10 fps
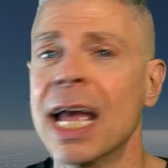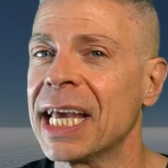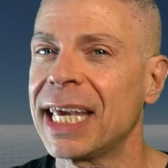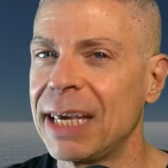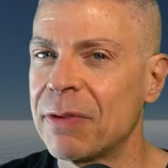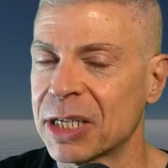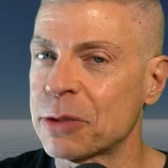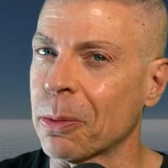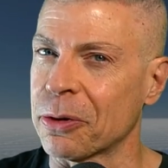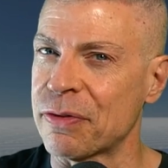He even
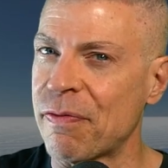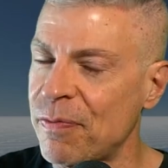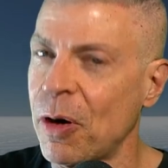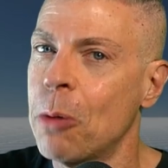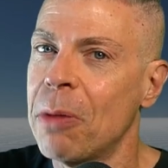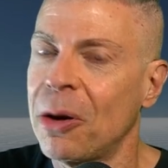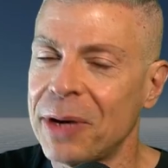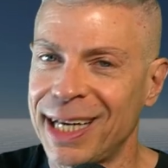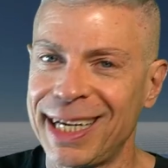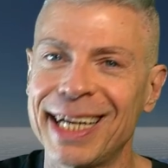explores FOMO
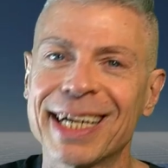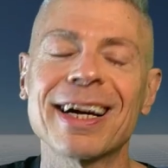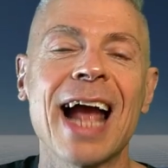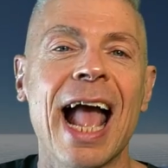in here,